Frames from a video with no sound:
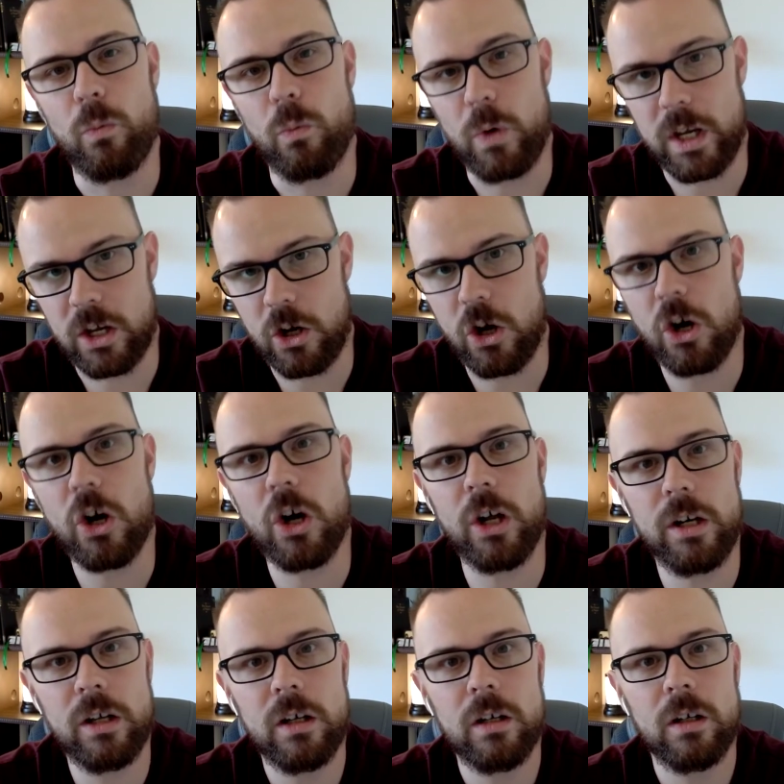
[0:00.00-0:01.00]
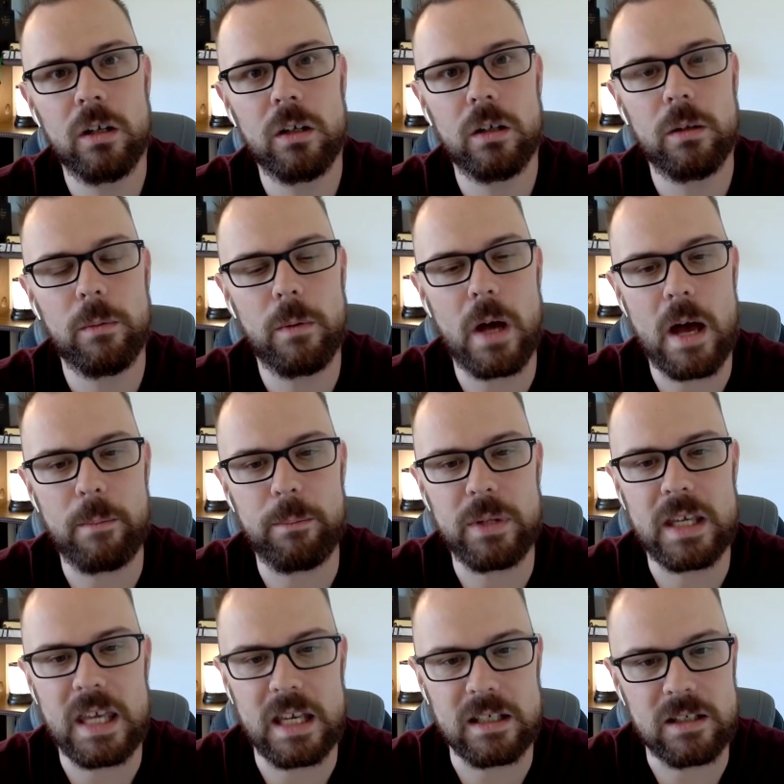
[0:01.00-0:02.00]
we could
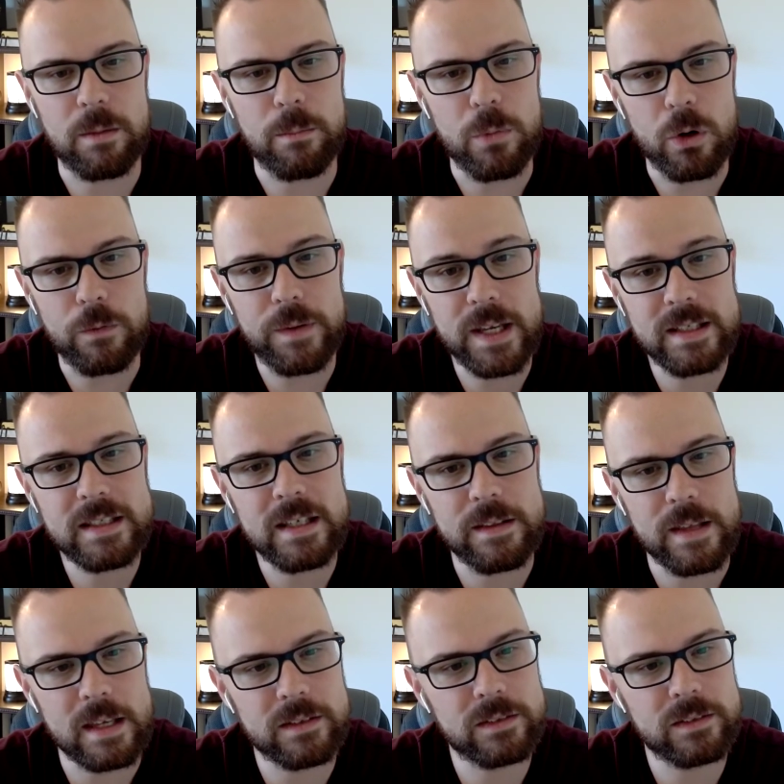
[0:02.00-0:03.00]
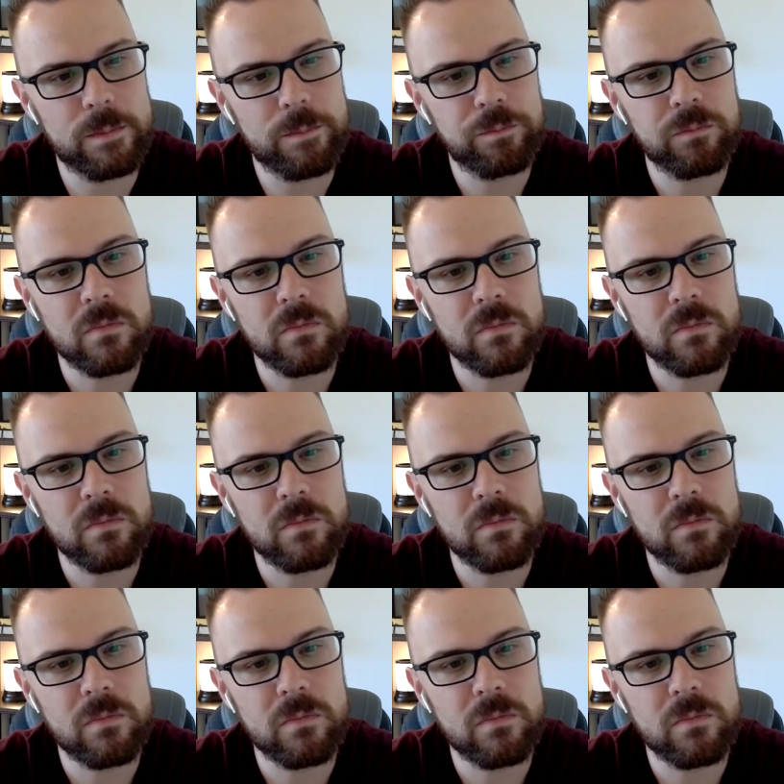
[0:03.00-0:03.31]
begin to move into this.